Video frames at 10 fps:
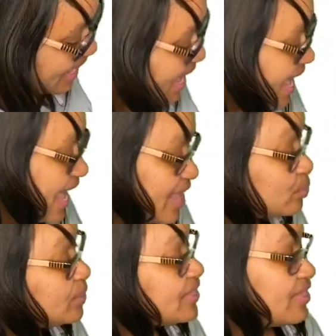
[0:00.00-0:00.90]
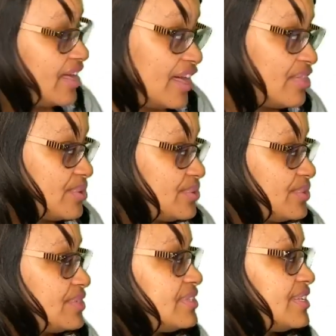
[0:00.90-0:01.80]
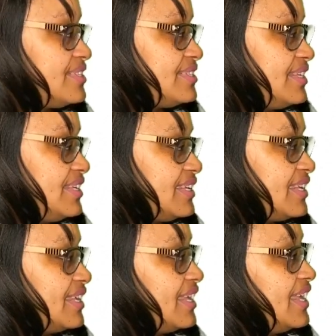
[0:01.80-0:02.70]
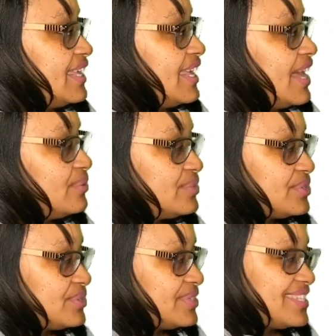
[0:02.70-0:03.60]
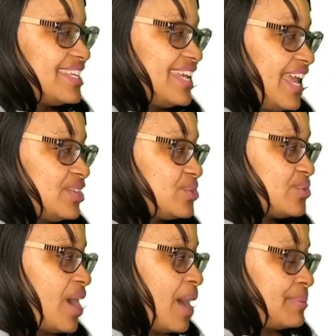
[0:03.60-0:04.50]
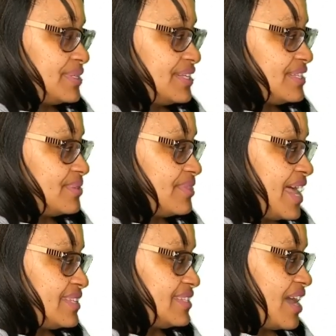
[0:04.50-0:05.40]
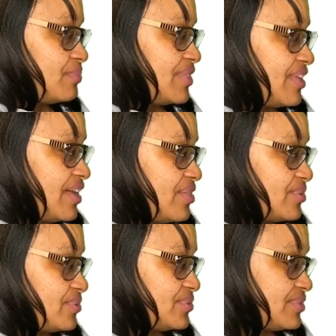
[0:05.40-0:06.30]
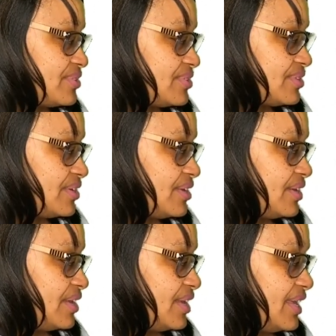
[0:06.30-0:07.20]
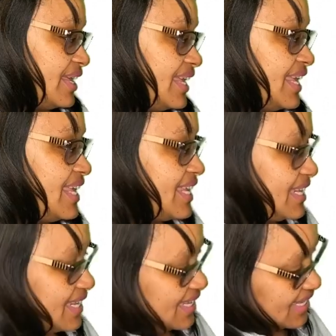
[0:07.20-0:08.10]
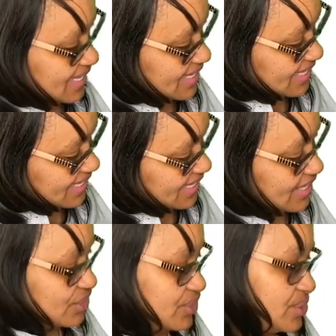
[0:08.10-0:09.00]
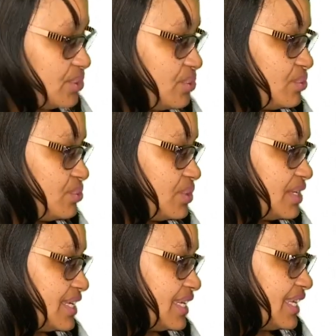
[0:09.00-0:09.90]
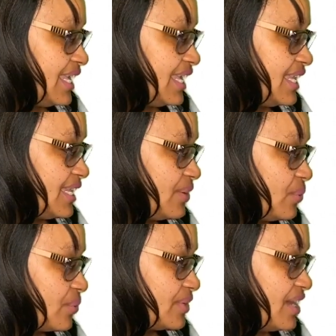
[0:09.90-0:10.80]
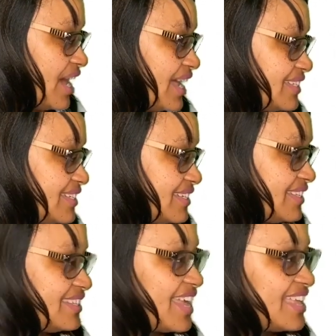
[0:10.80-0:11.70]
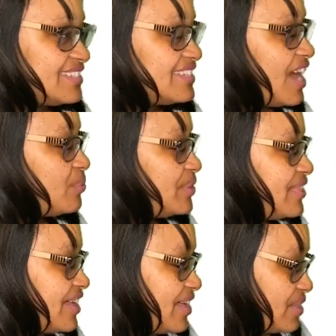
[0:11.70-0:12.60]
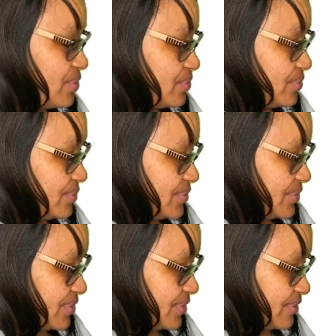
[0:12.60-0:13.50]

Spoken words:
And with others, let's see. Counter is against or opposite. So that's not with others. In, into, in or not. That's not with others.